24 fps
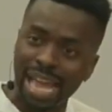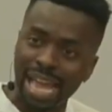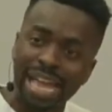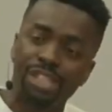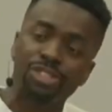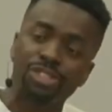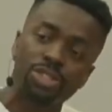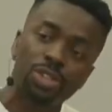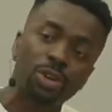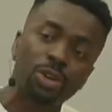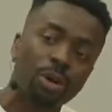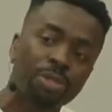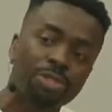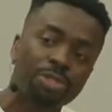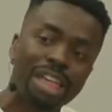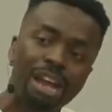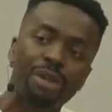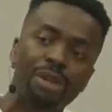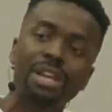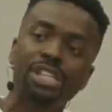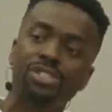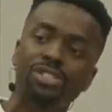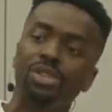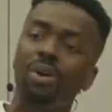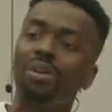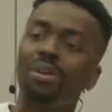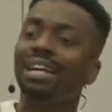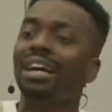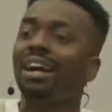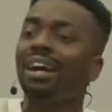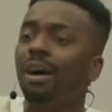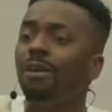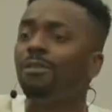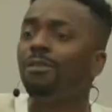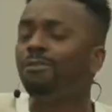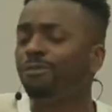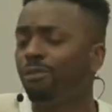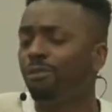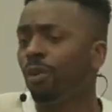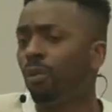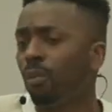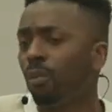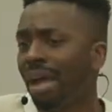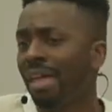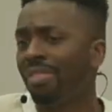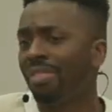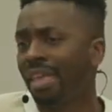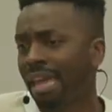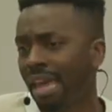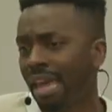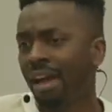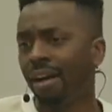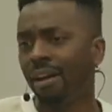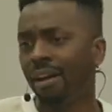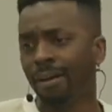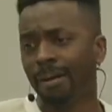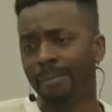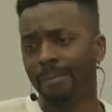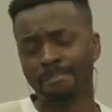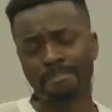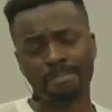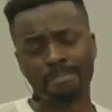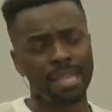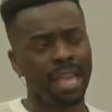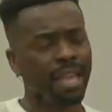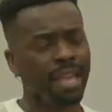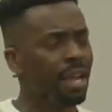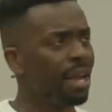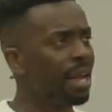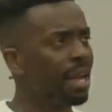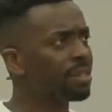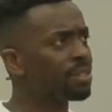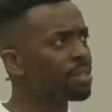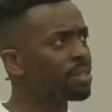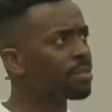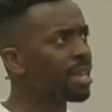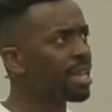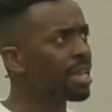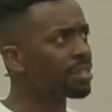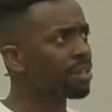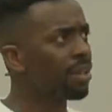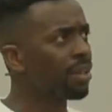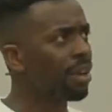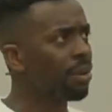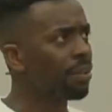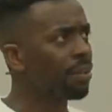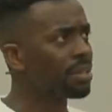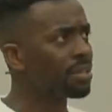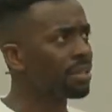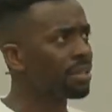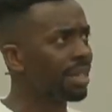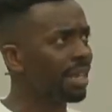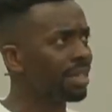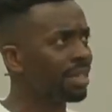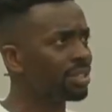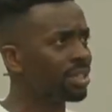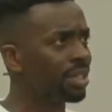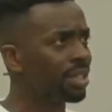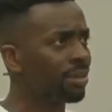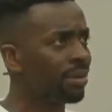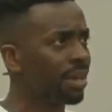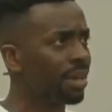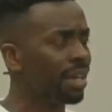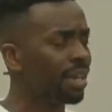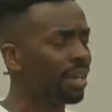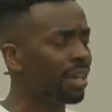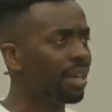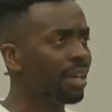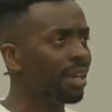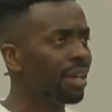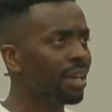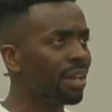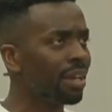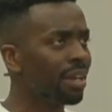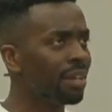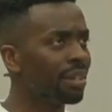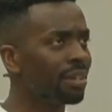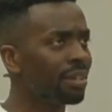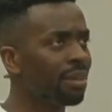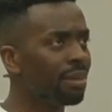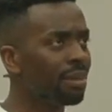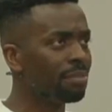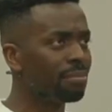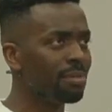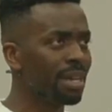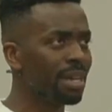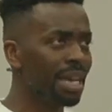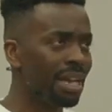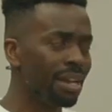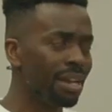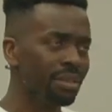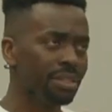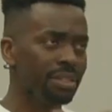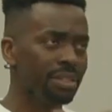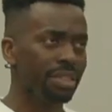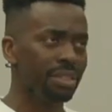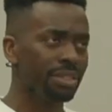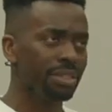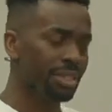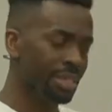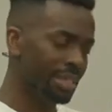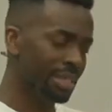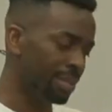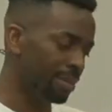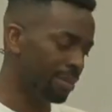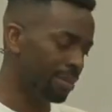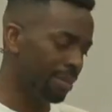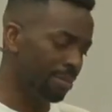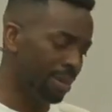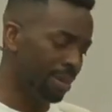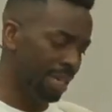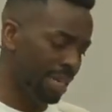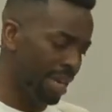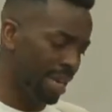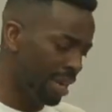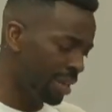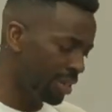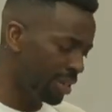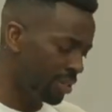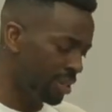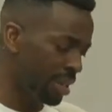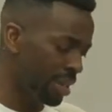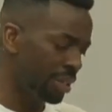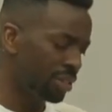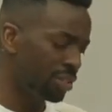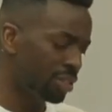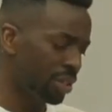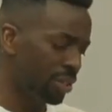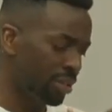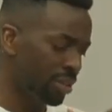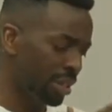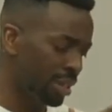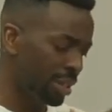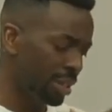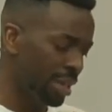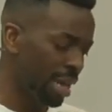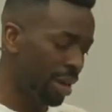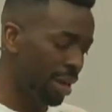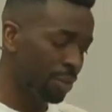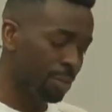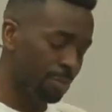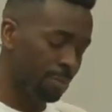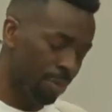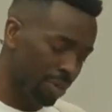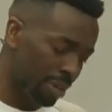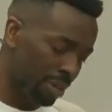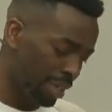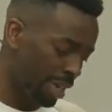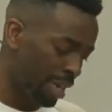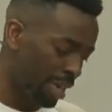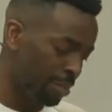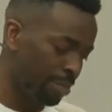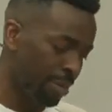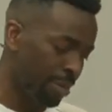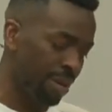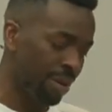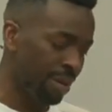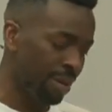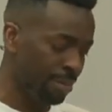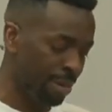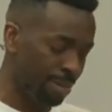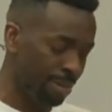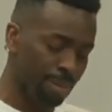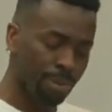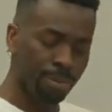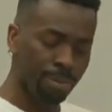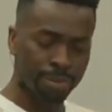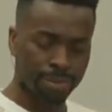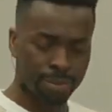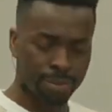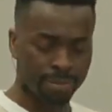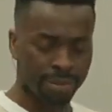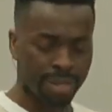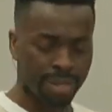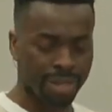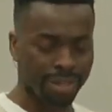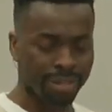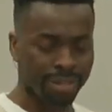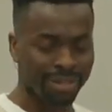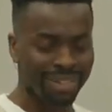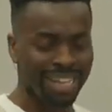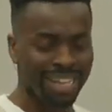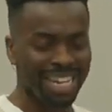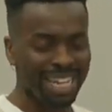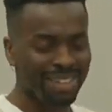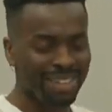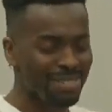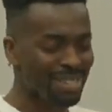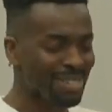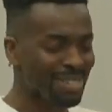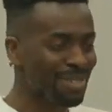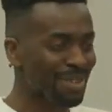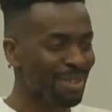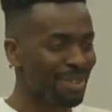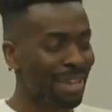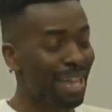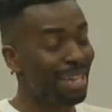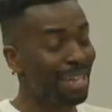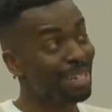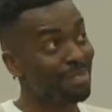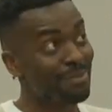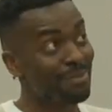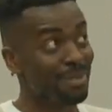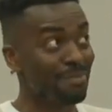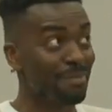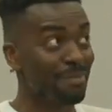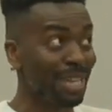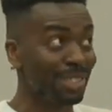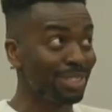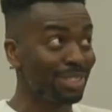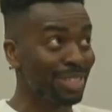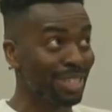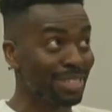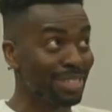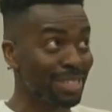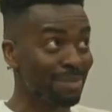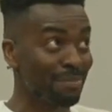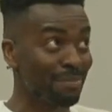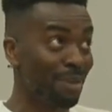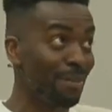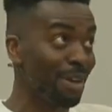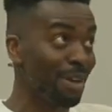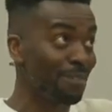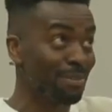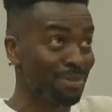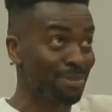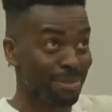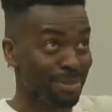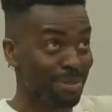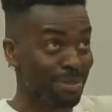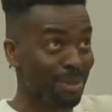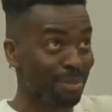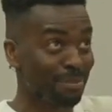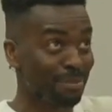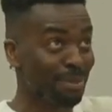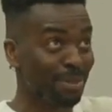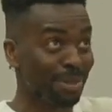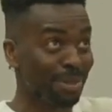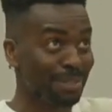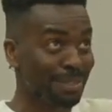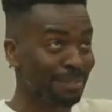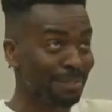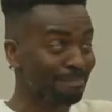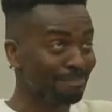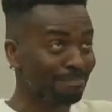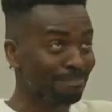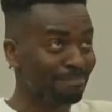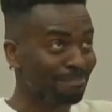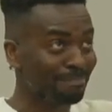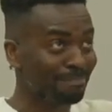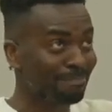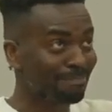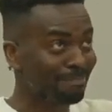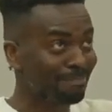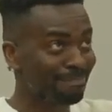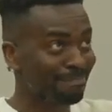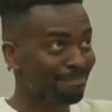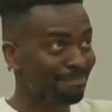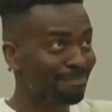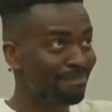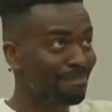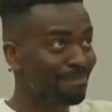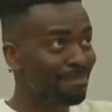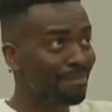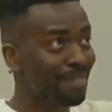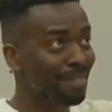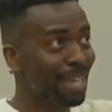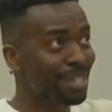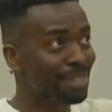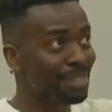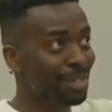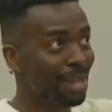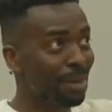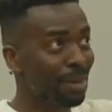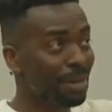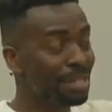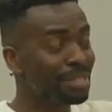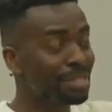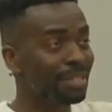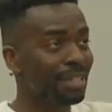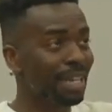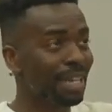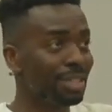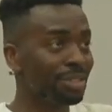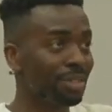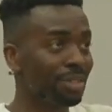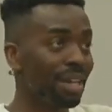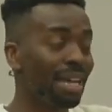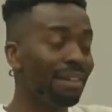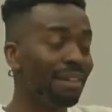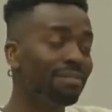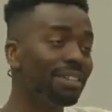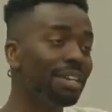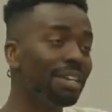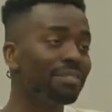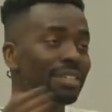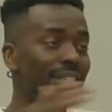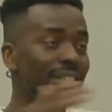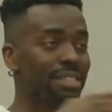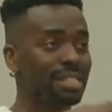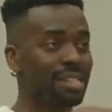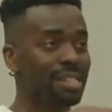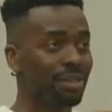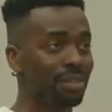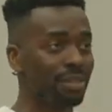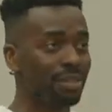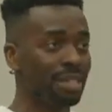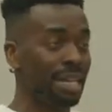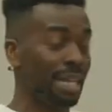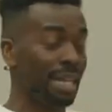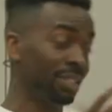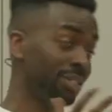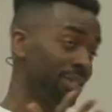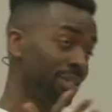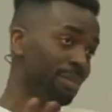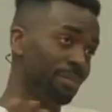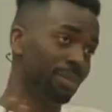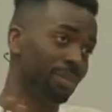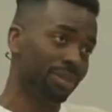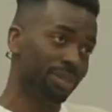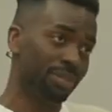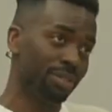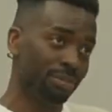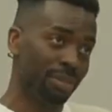And so there is no comfort where they are. Some years ago, I went to Nigeria. You my heritage is, my dad is Nigerian. I was born in Liberia. My mom is from Ghana. I live in Manchester. My wife's from Stockport. So I went to Nigeria. I've lived in southern Nigeria